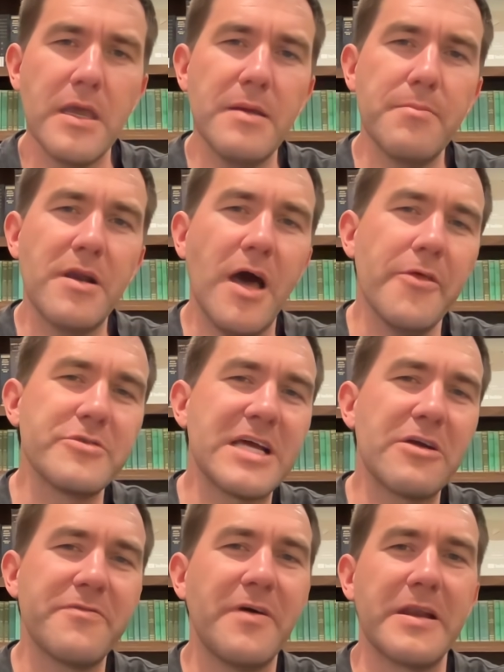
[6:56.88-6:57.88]
But others
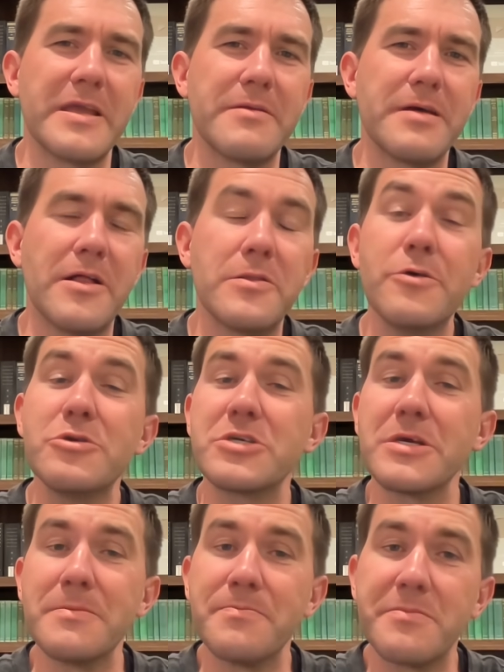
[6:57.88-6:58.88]
are funny.
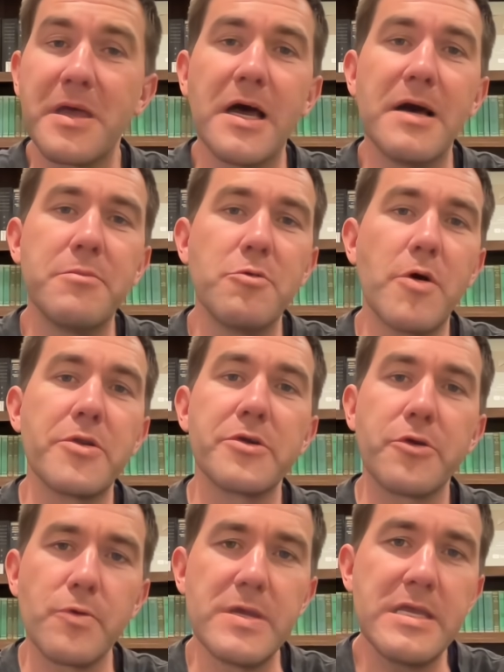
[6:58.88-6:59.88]
Lucian, who wrote in
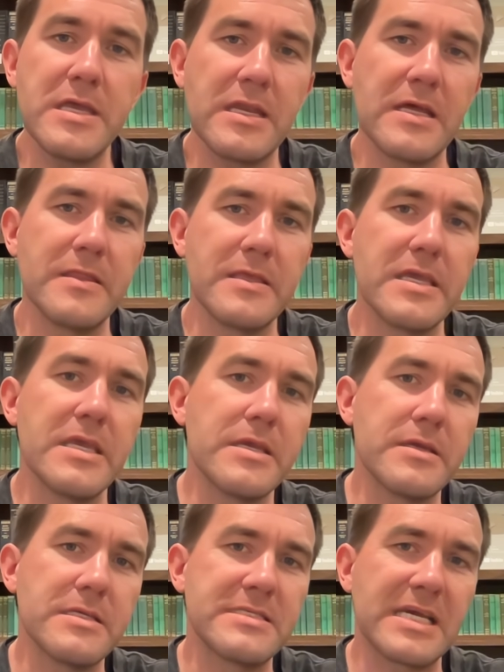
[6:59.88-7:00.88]
Greek and in the
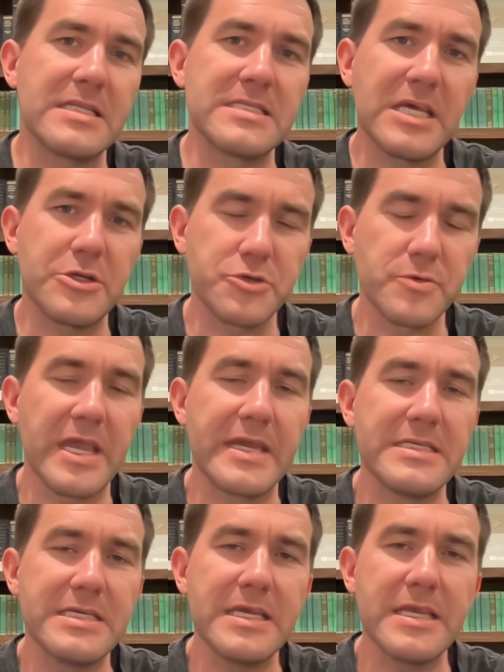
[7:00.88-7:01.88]
2nd century
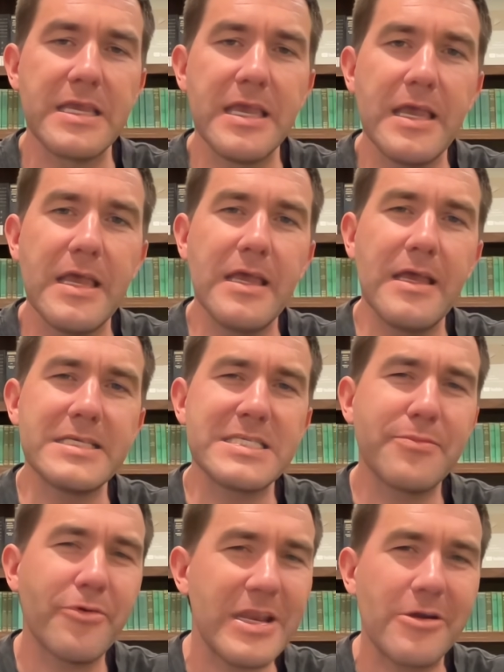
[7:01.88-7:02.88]
AD, has some
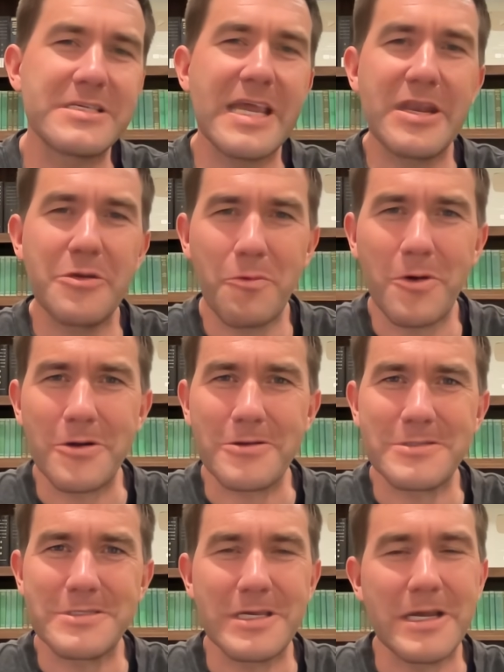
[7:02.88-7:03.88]
pretty entertaining
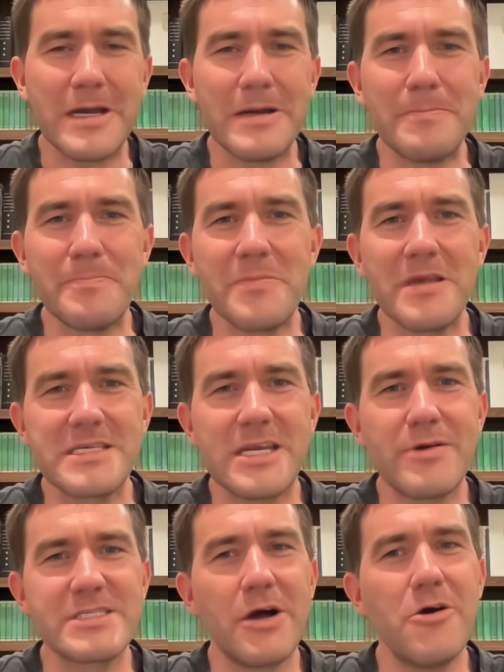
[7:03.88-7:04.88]
works,
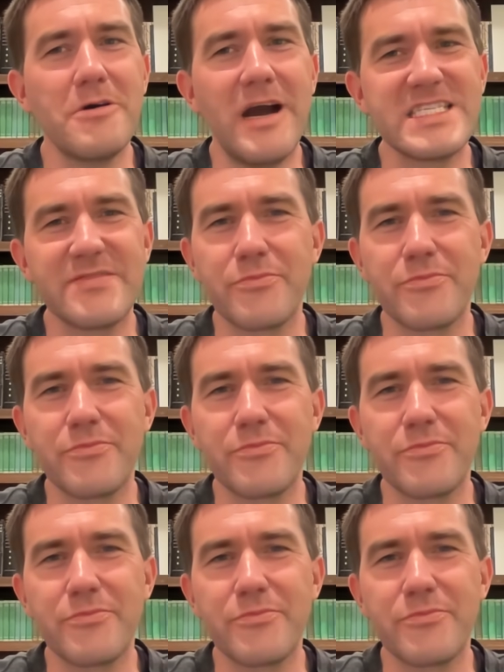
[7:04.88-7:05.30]
satirizing all kinds of